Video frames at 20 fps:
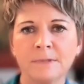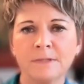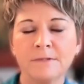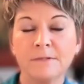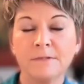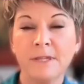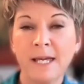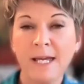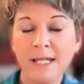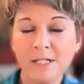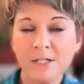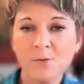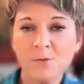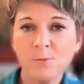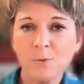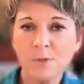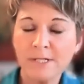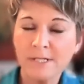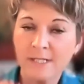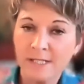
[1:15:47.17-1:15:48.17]
If
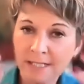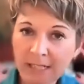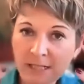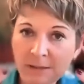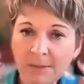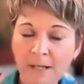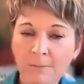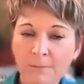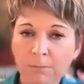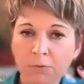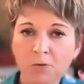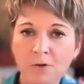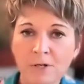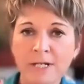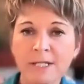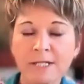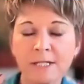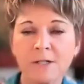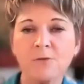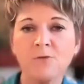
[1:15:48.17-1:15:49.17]
that's what's in my
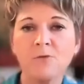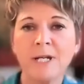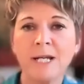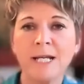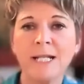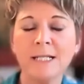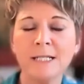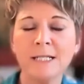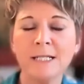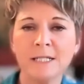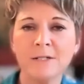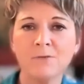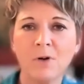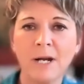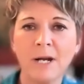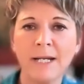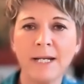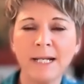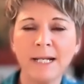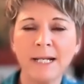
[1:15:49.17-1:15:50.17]
present reality
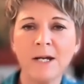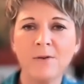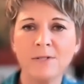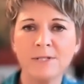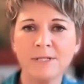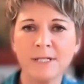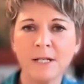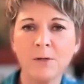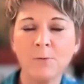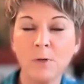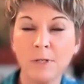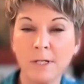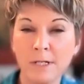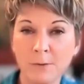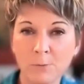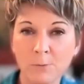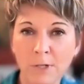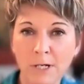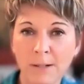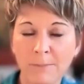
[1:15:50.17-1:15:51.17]
right now, is that what
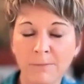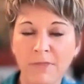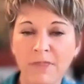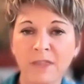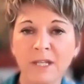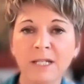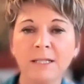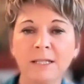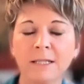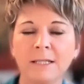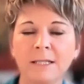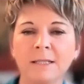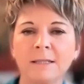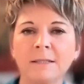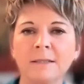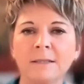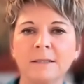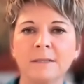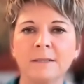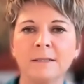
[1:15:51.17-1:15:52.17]
I'm
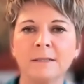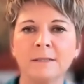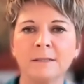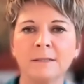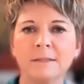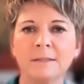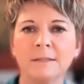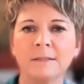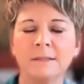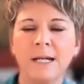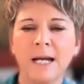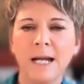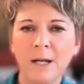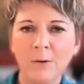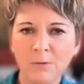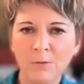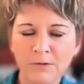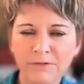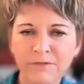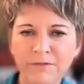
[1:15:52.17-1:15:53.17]
thinking,
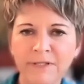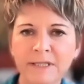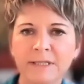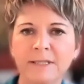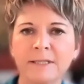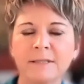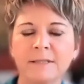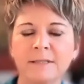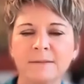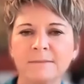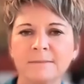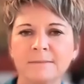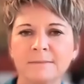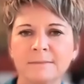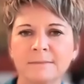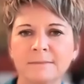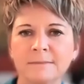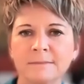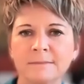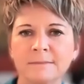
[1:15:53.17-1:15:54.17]
I will feel it.
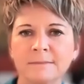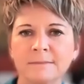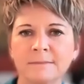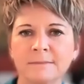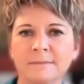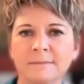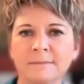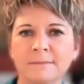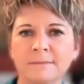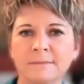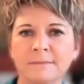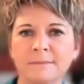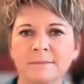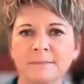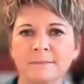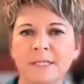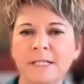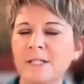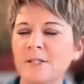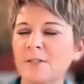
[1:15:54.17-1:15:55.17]

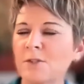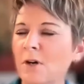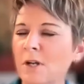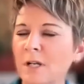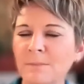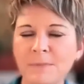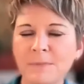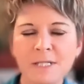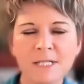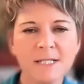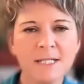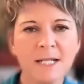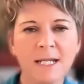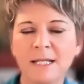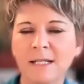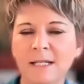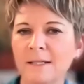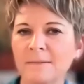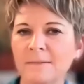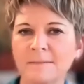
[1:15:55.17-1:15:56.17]
It's not a
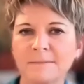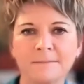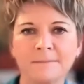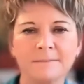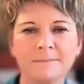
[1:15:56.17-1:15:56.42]
mistake.